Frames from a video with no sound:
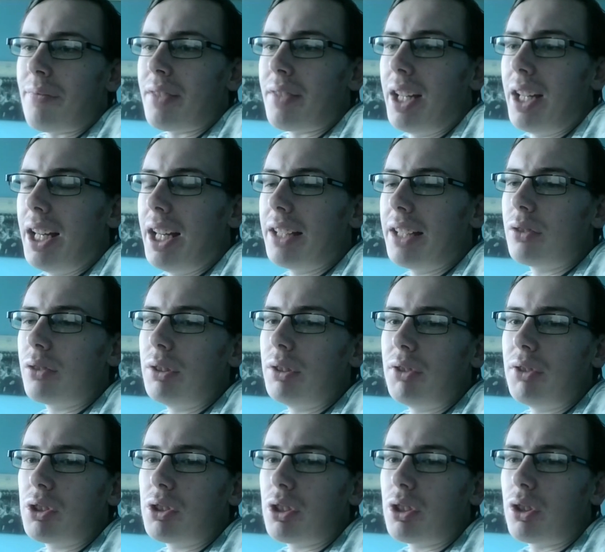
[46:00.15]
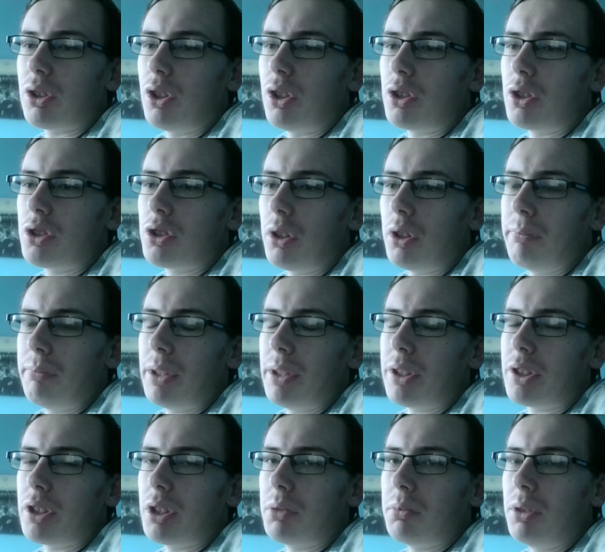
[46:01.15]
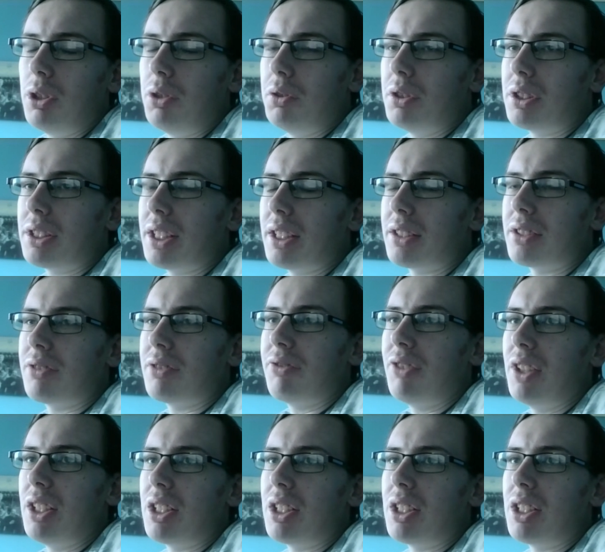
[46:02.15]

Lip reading: And we've also got John Bishop, who is set to feature